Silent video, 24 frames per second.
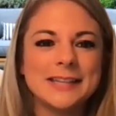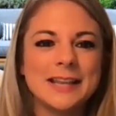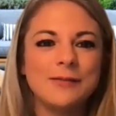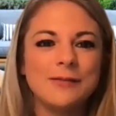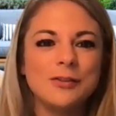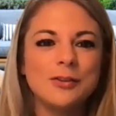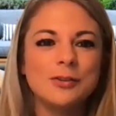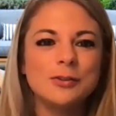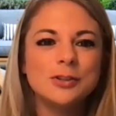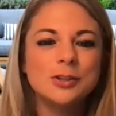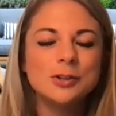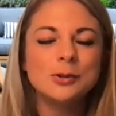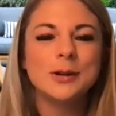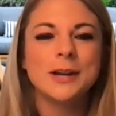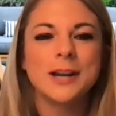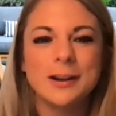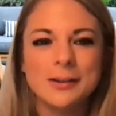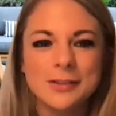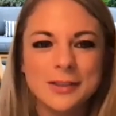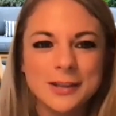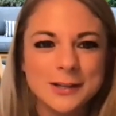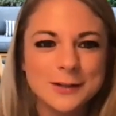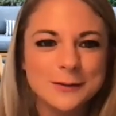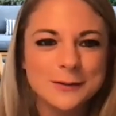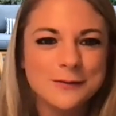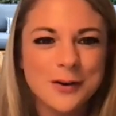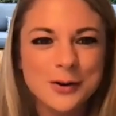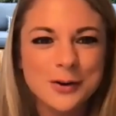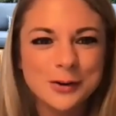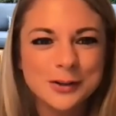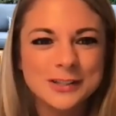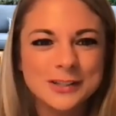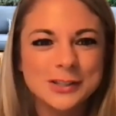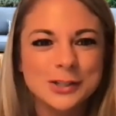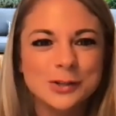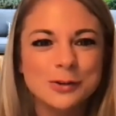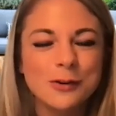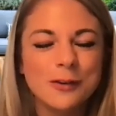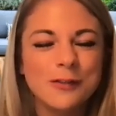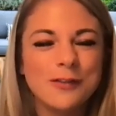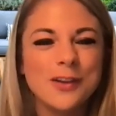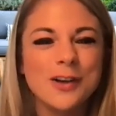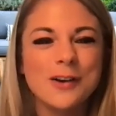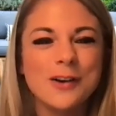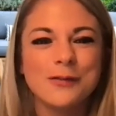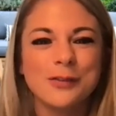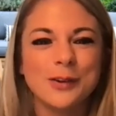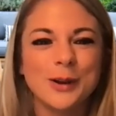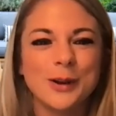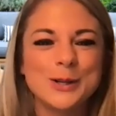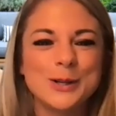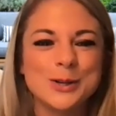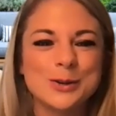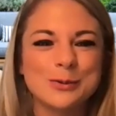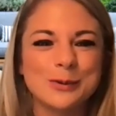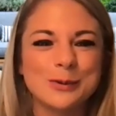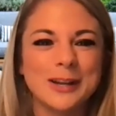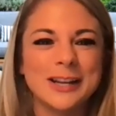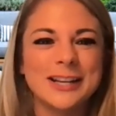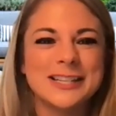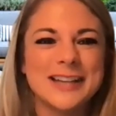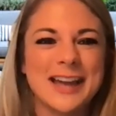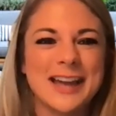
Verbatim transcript: if you do hear this, folks, do feel free to reach